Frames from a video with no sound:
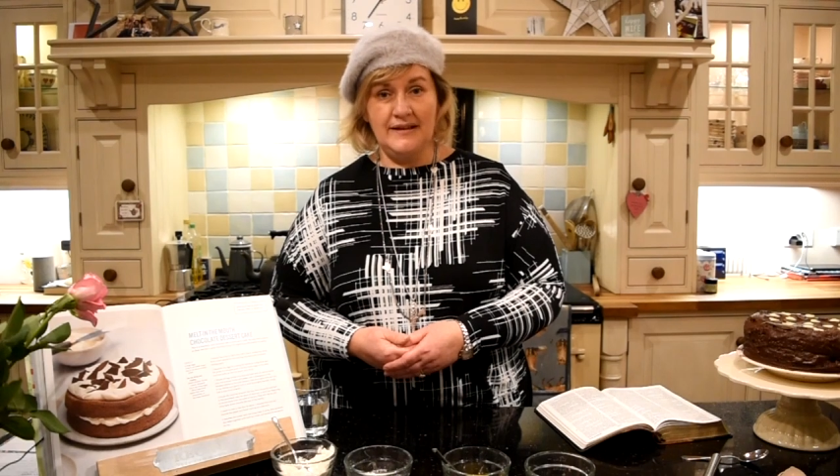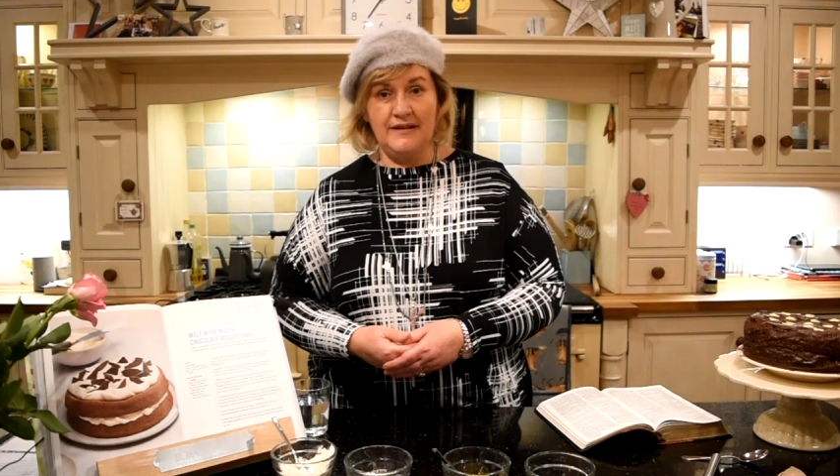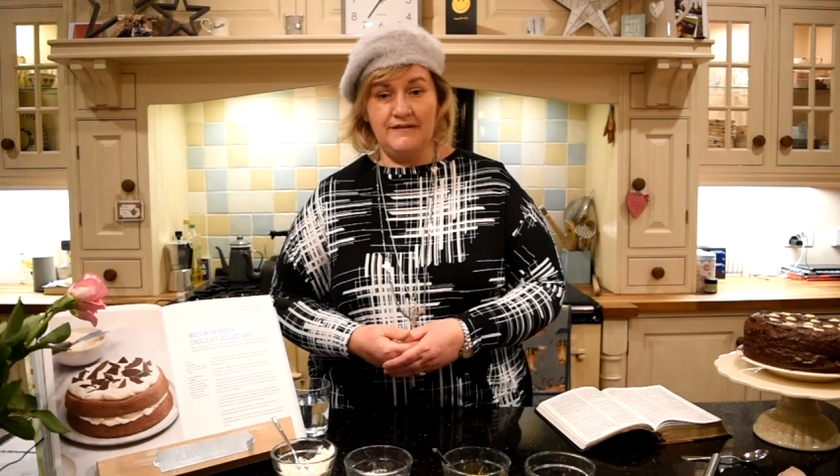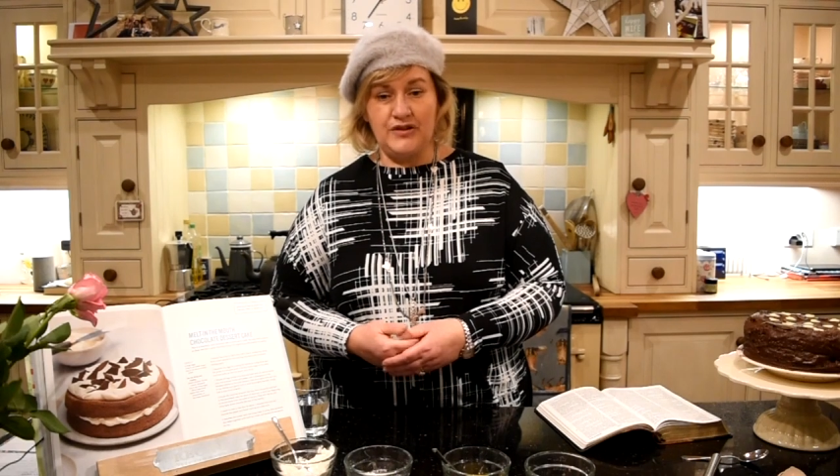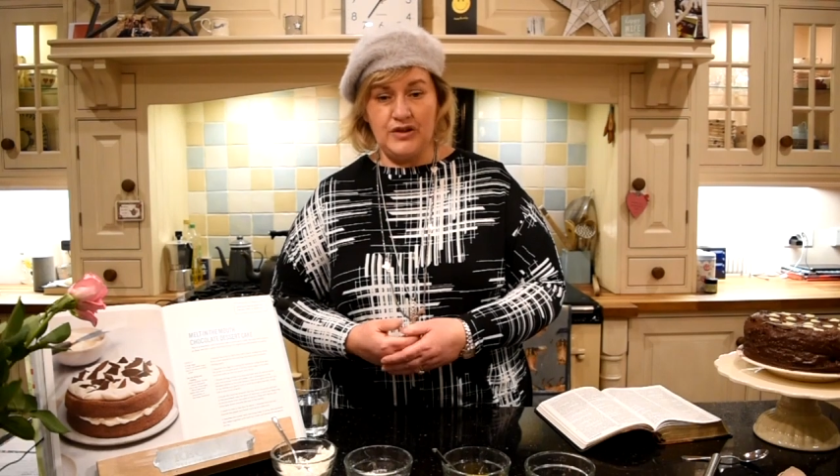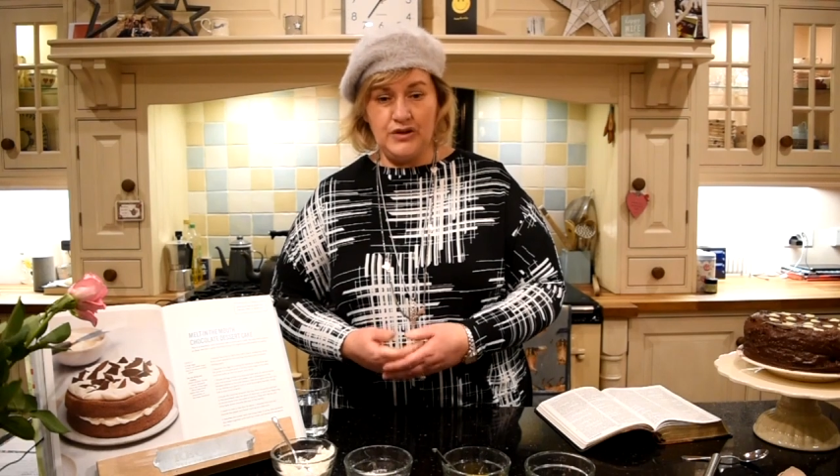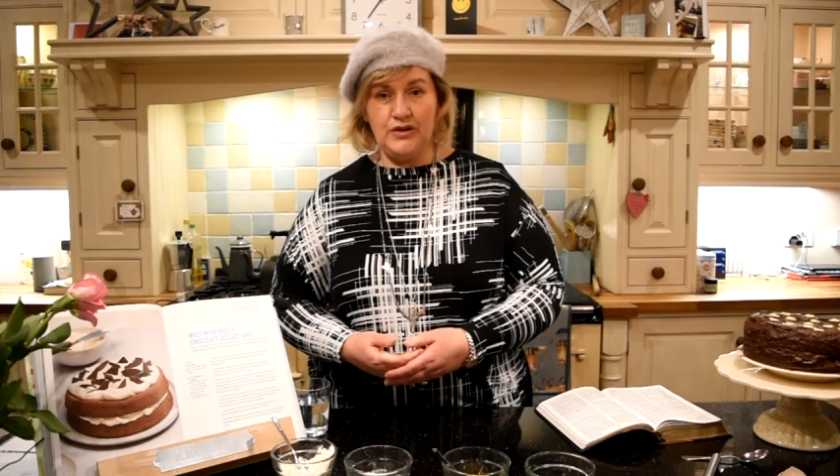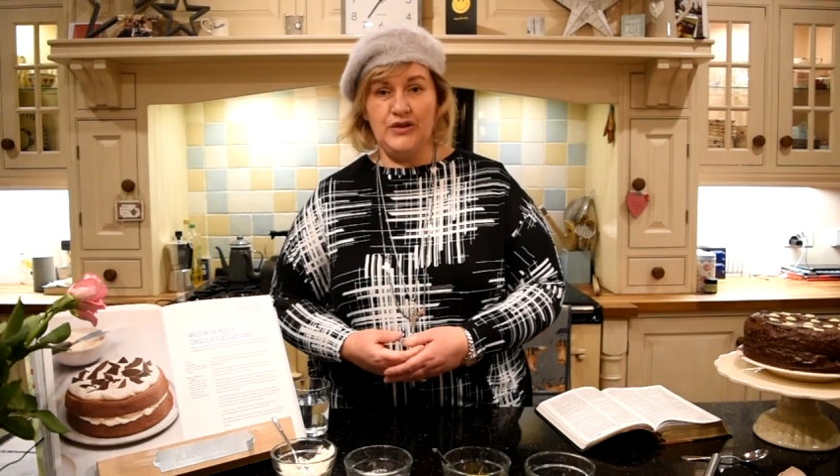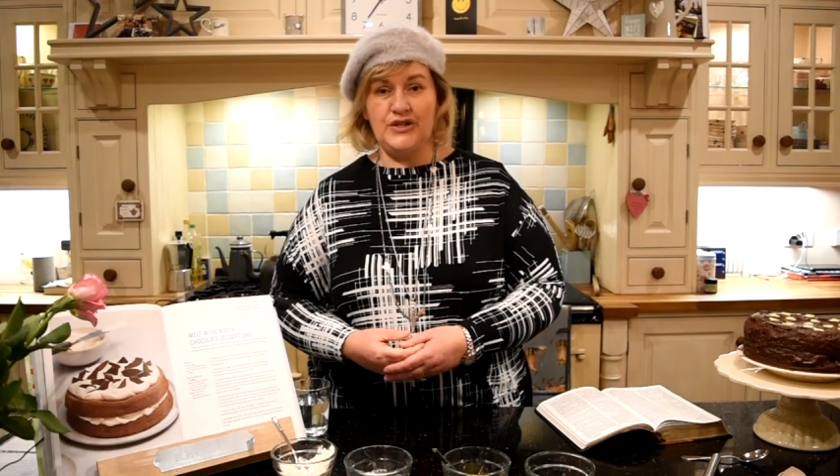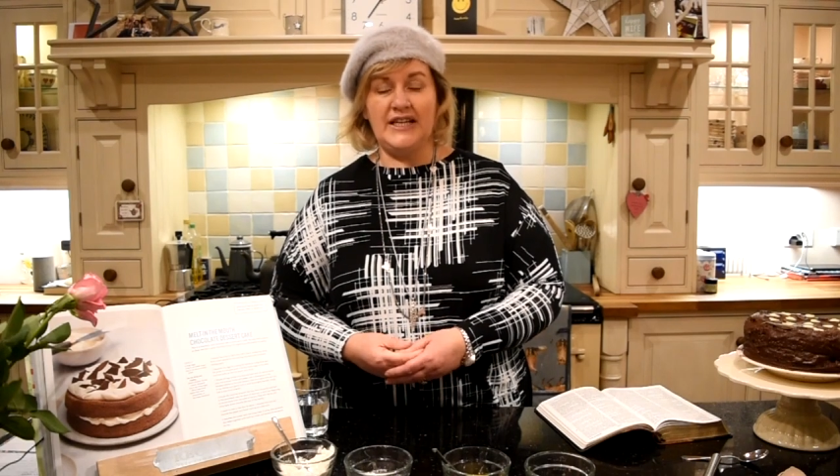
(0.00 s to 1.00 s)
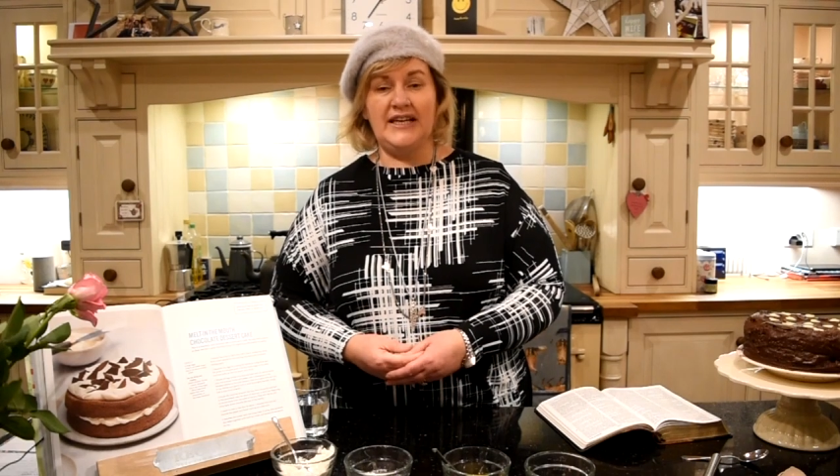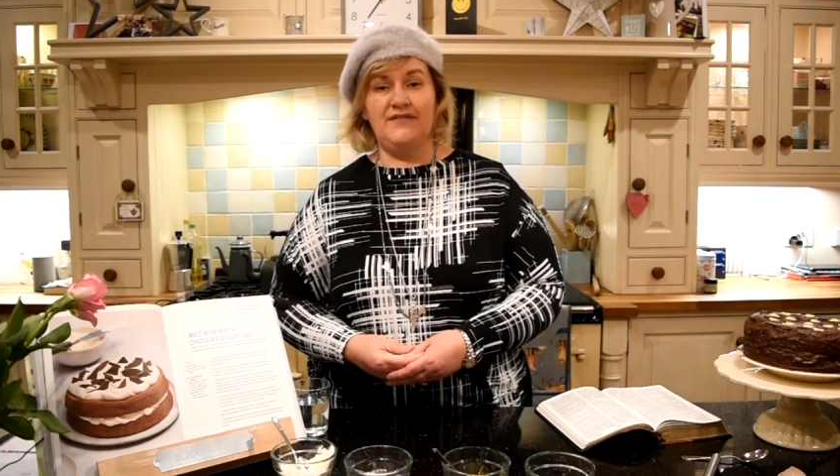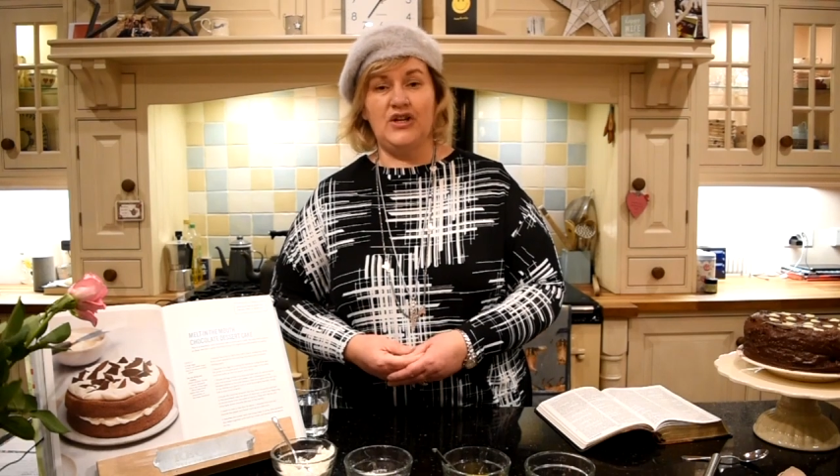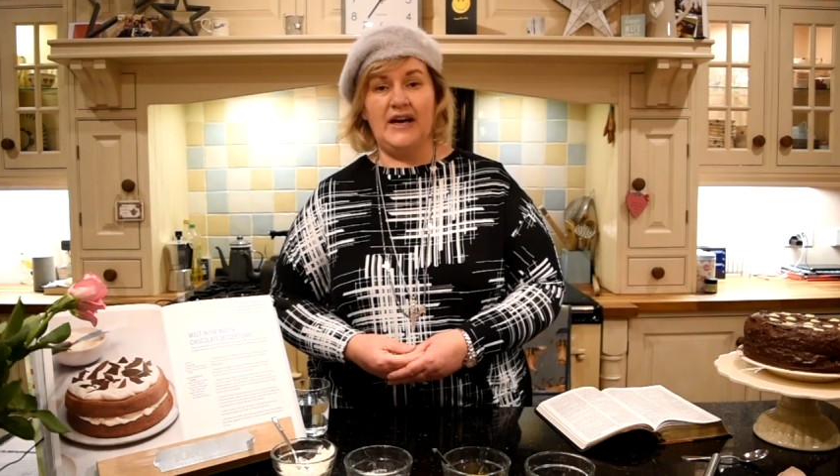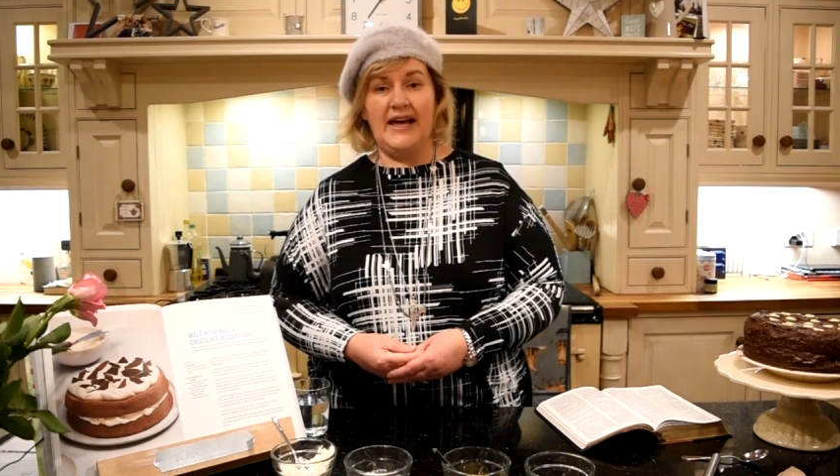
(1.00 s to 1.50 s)
for you to give
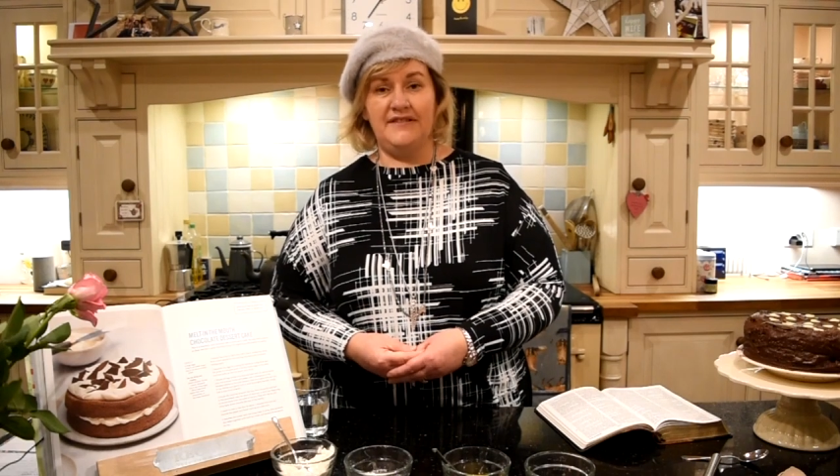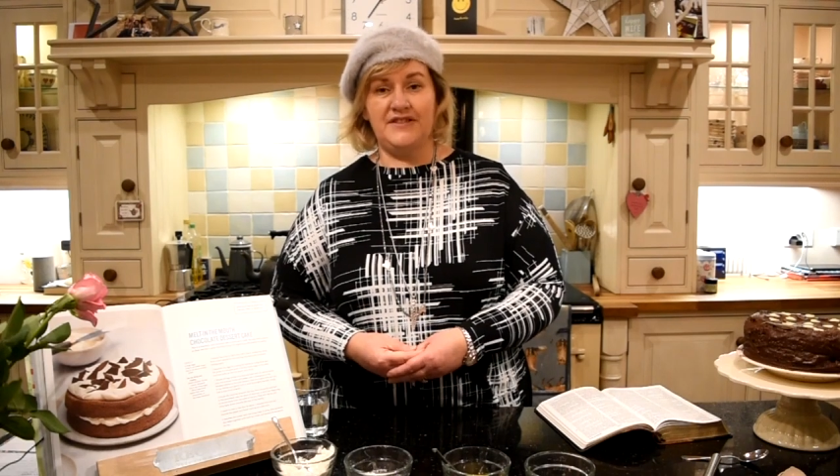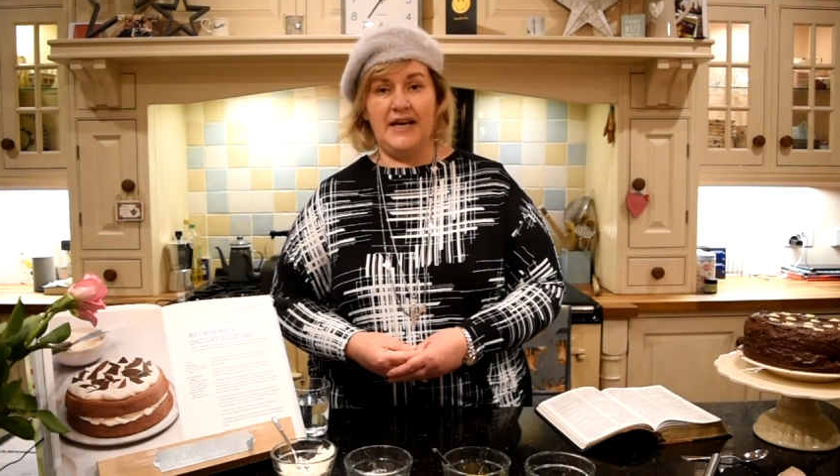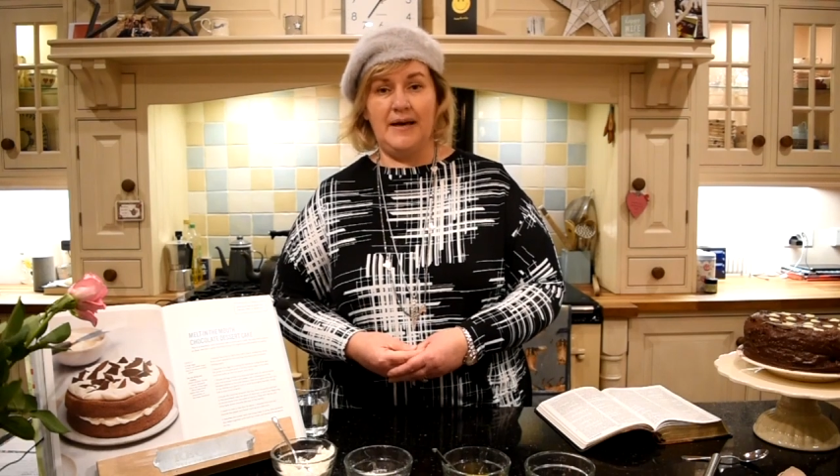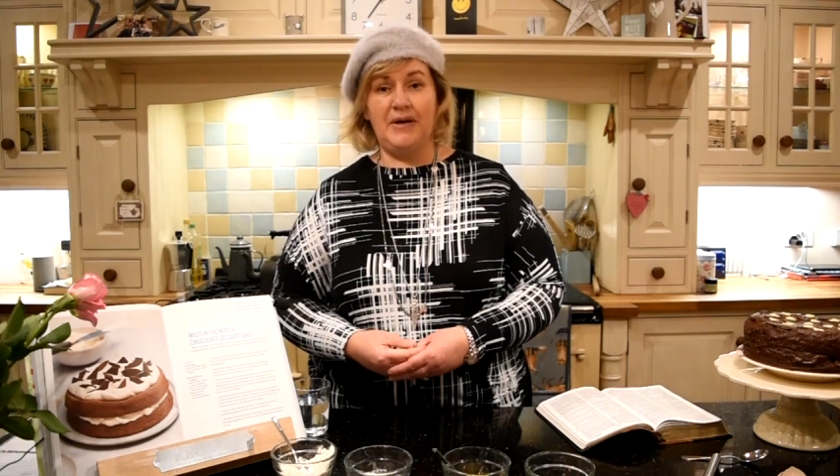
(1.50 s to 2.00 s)
your life to him.